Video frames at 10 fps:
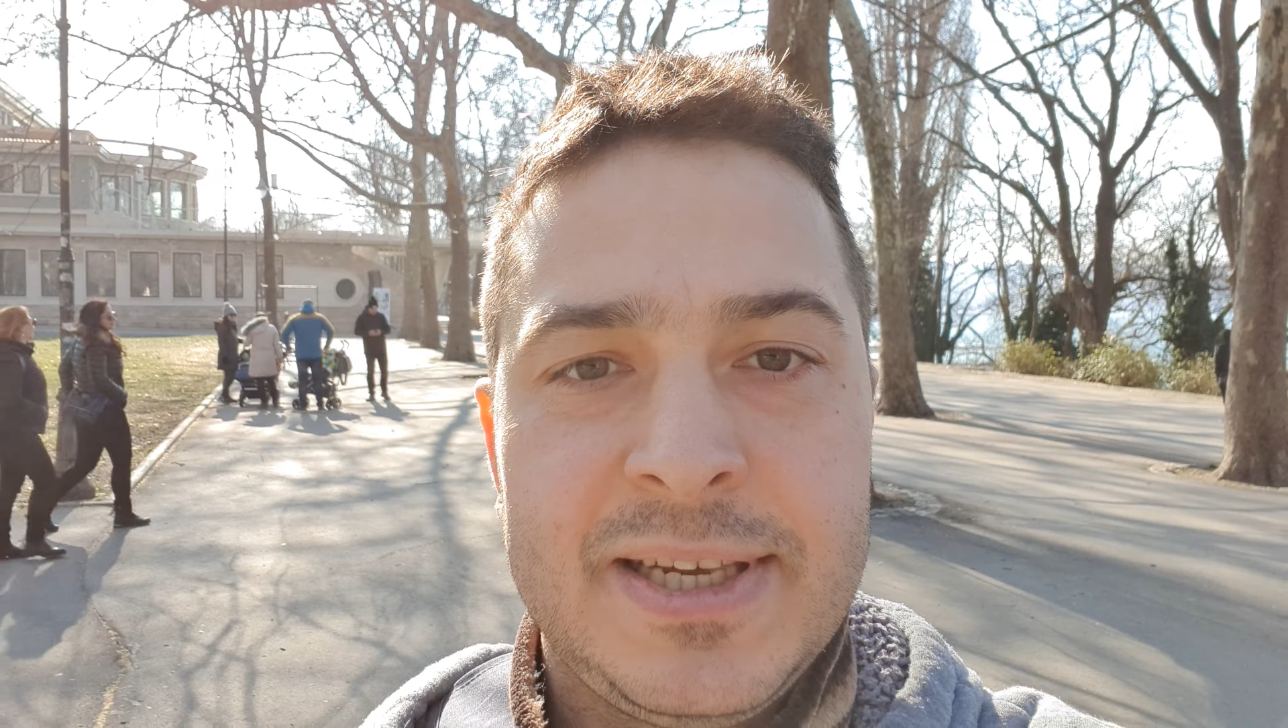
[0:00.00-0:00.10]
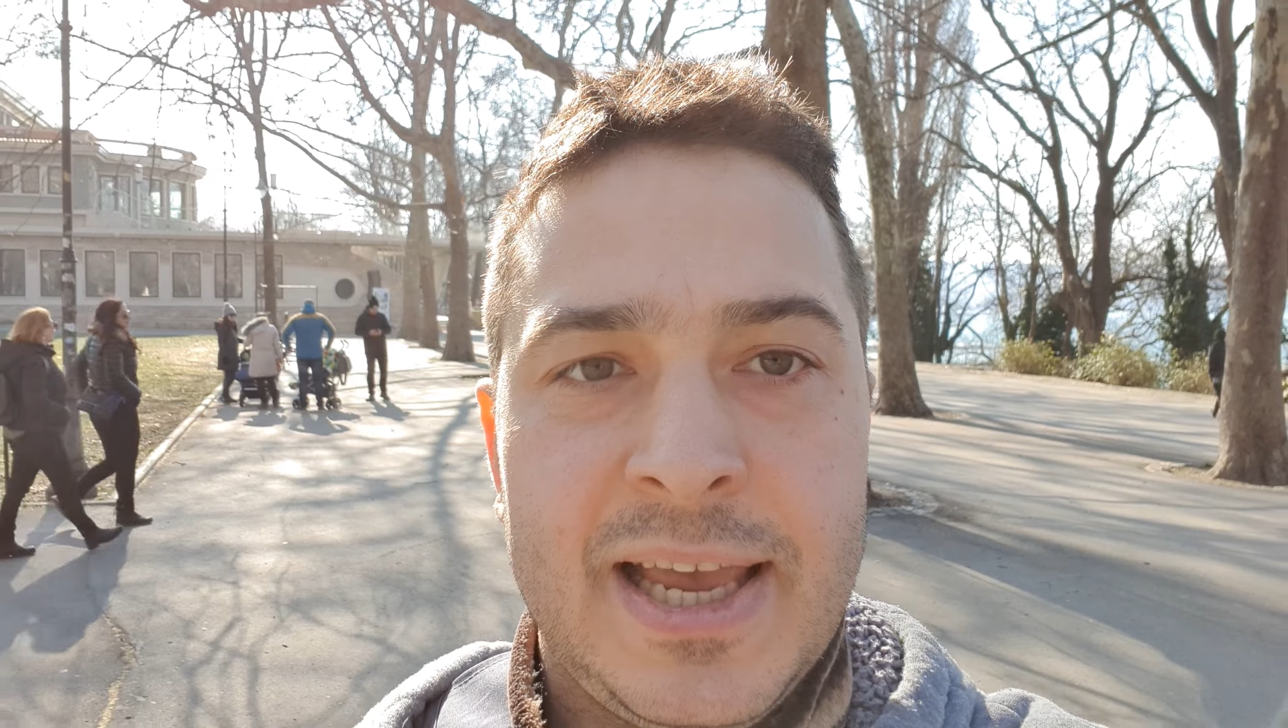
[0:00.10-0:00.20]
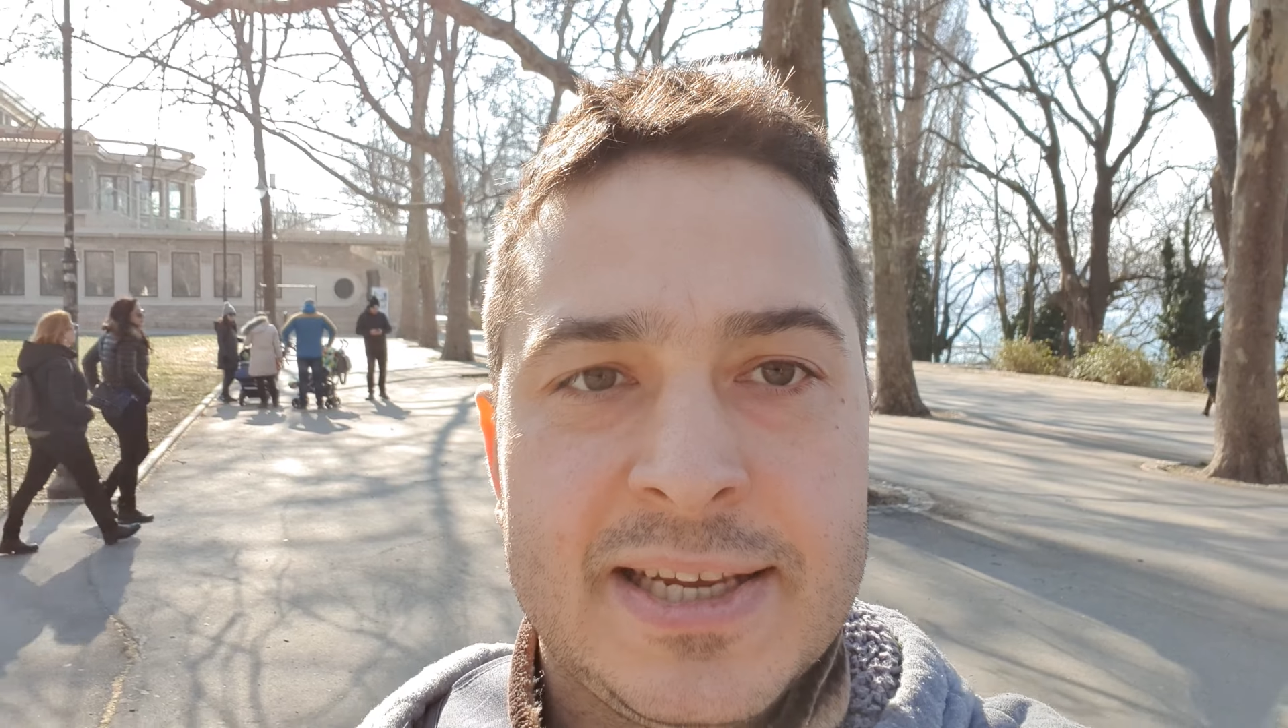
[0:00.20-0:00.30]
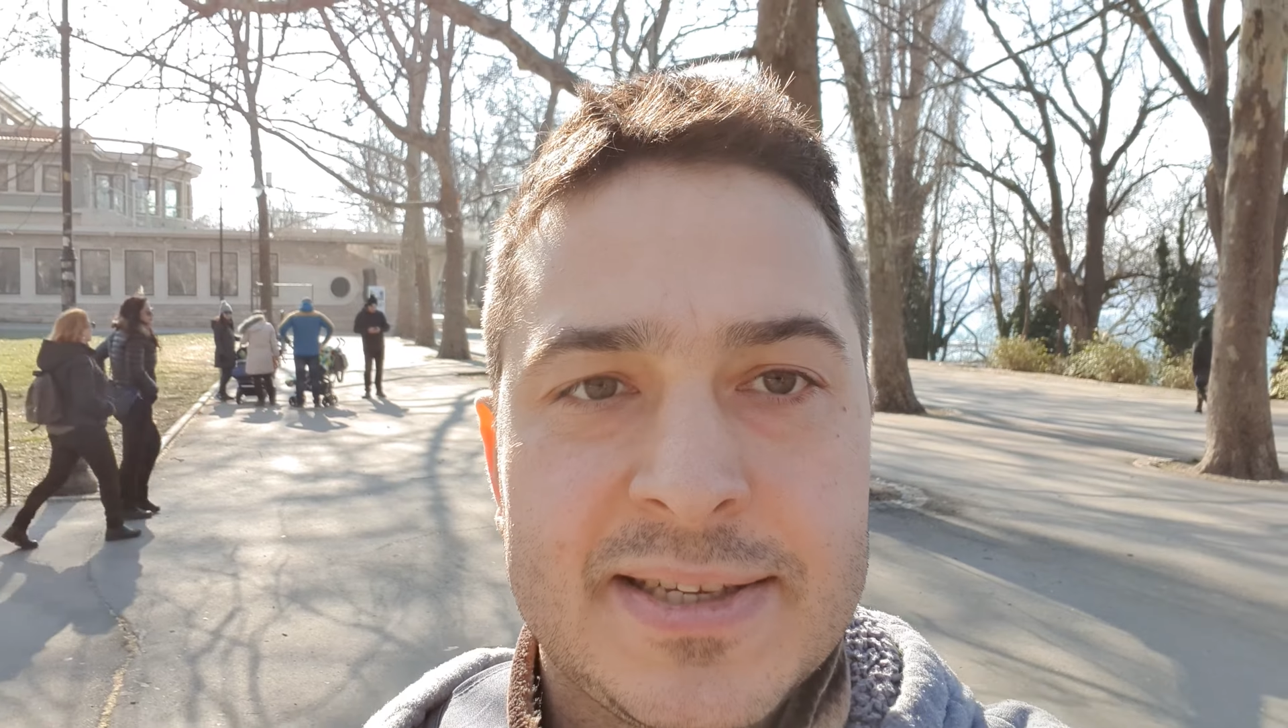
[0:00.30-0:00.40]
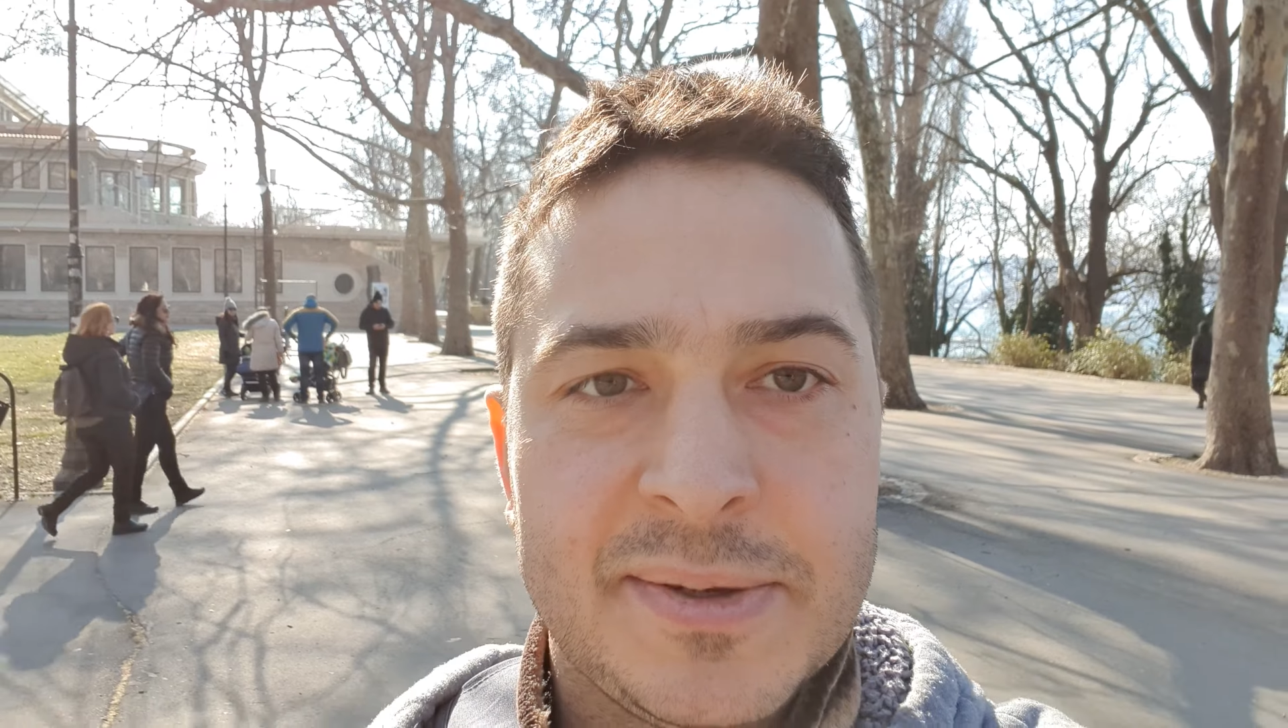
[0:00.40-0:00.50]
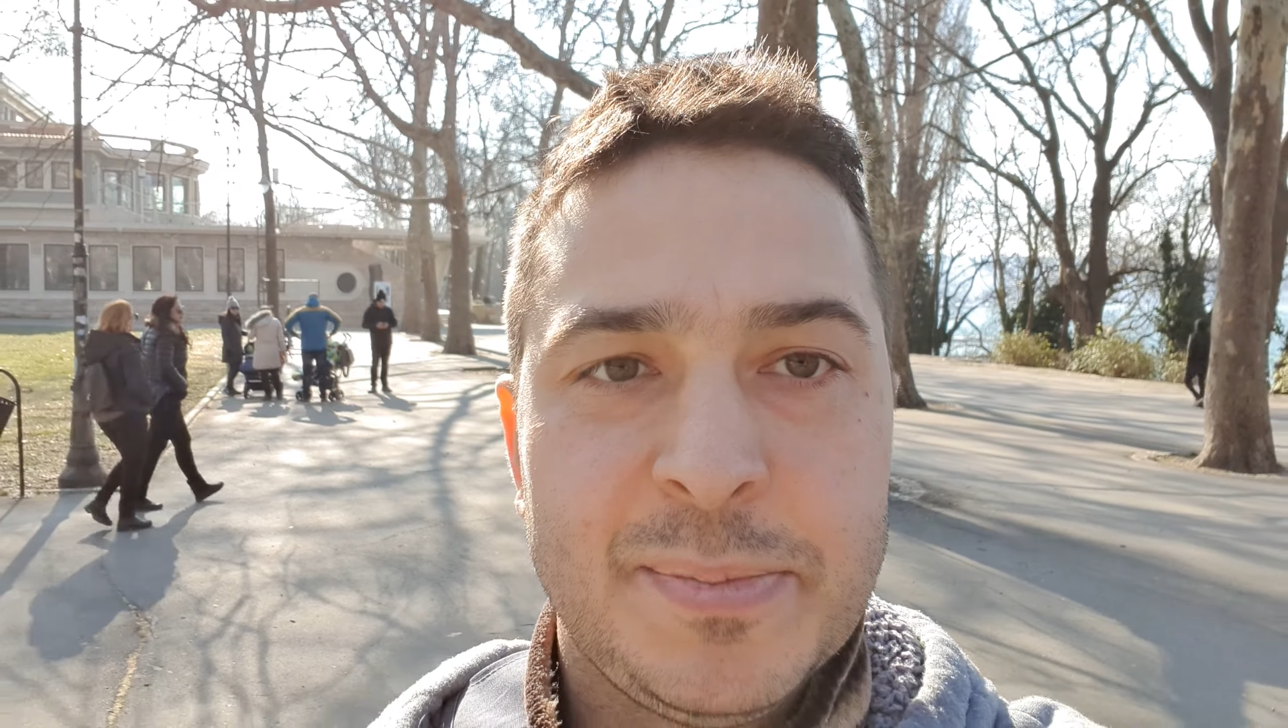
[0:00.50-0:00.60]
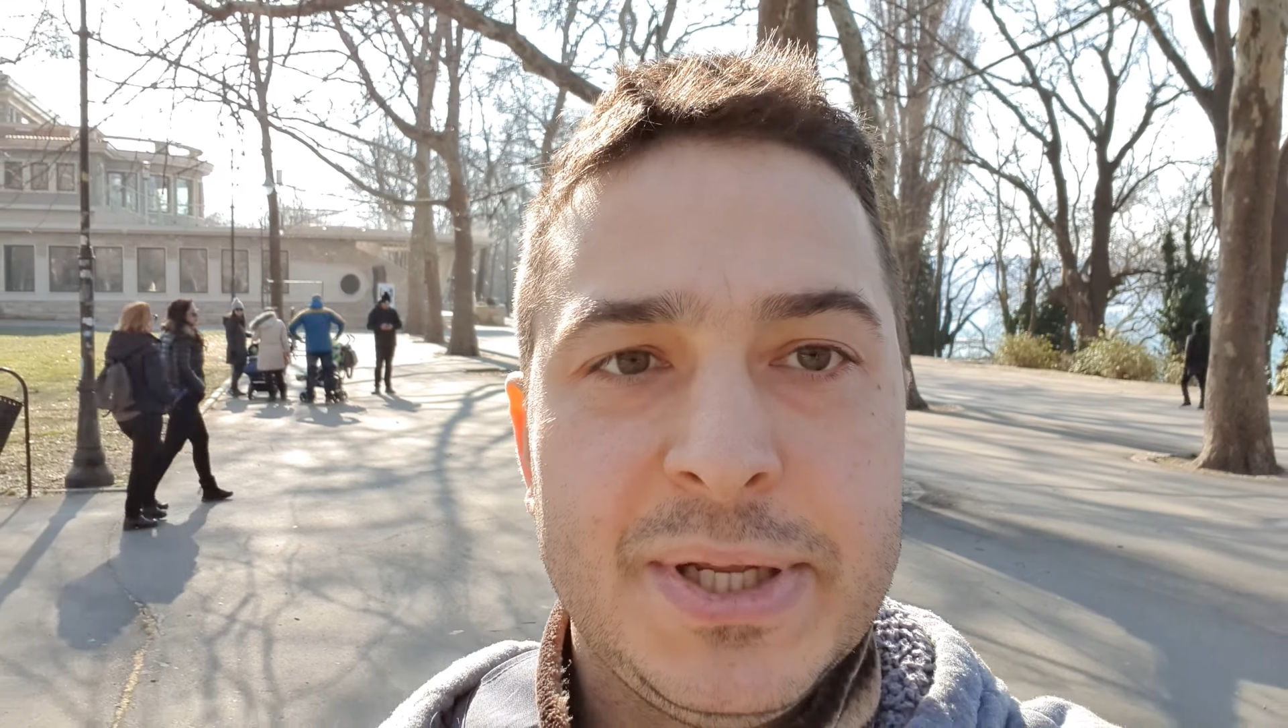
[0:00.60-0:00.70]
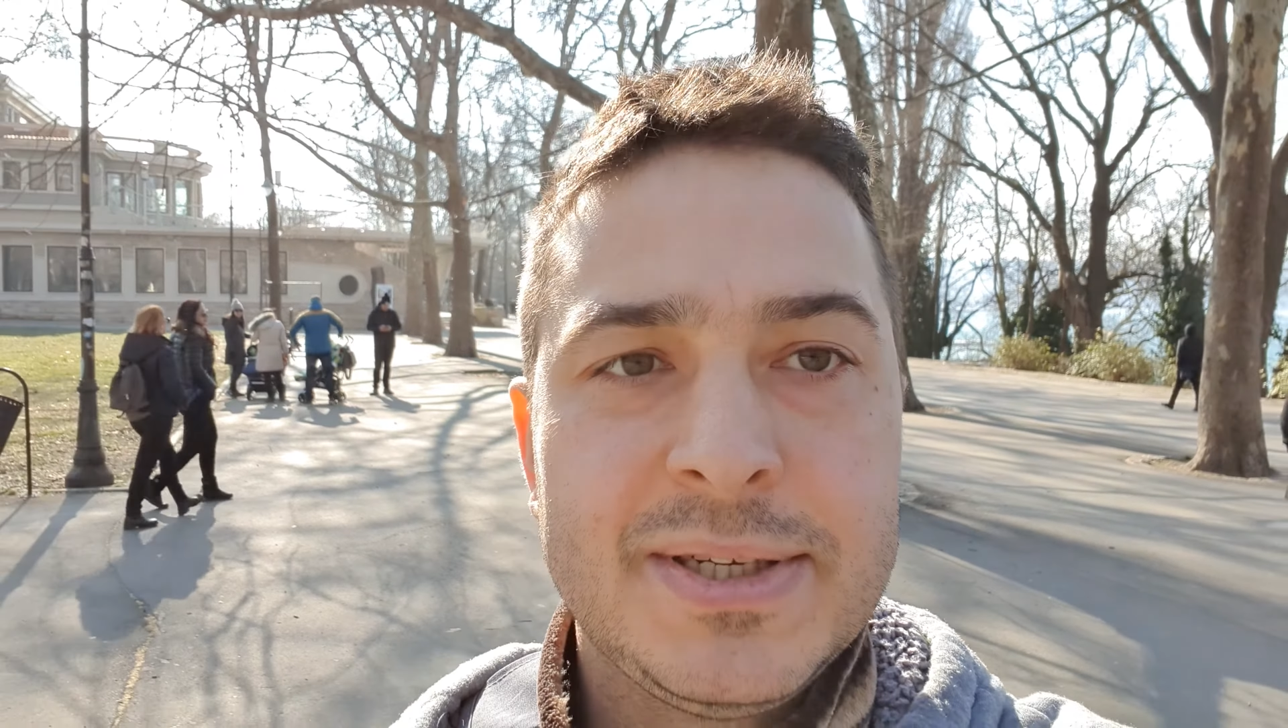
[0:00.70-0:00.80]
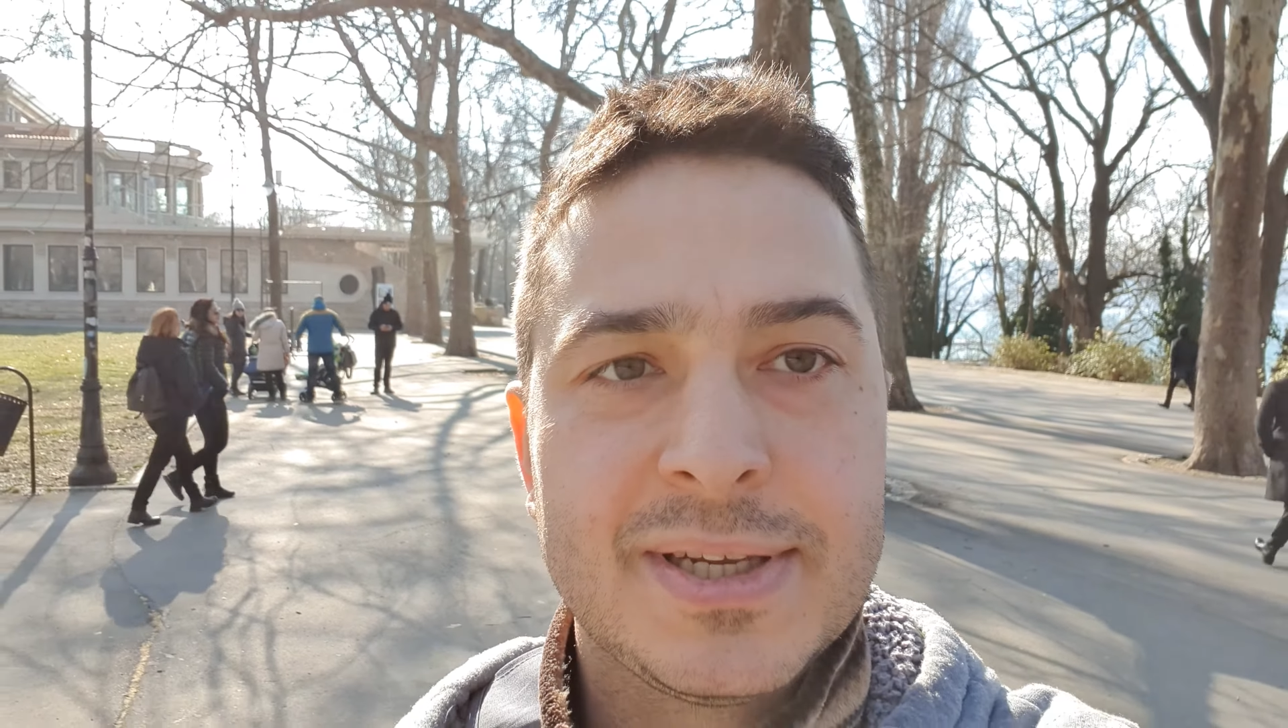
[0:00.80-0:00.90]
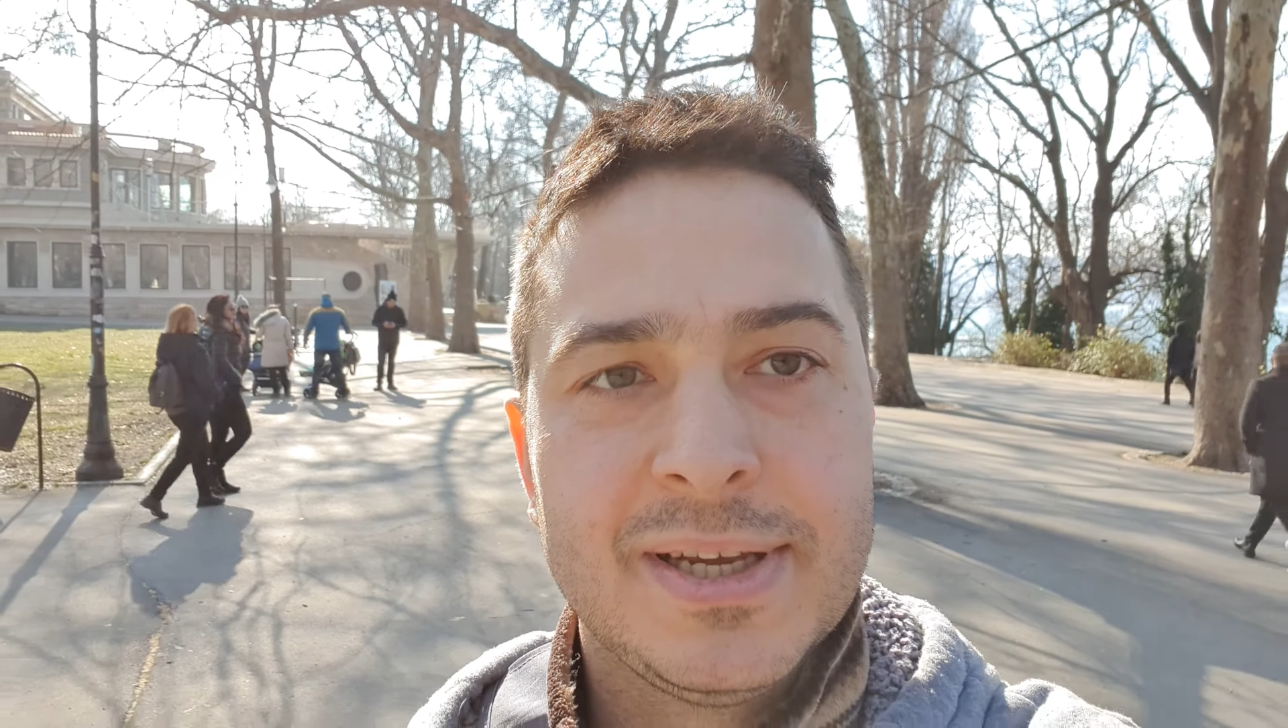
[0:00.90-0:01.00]
S10
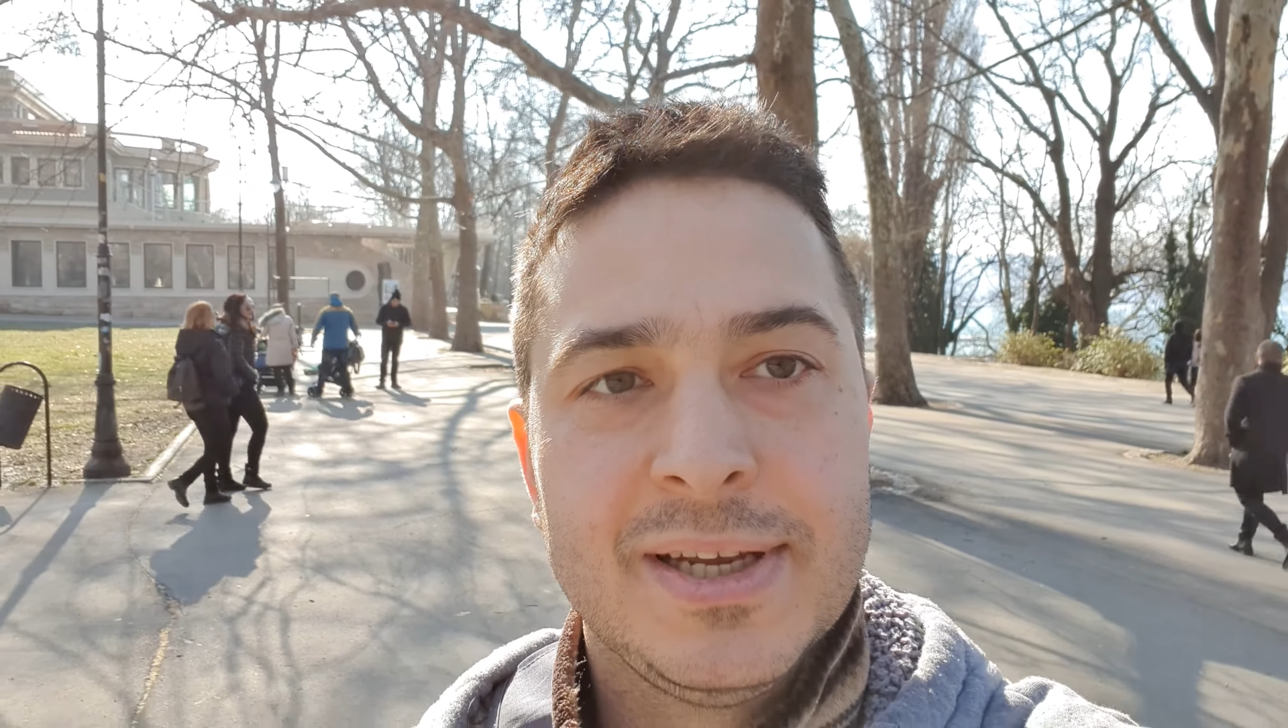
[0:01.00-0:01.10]
Plus.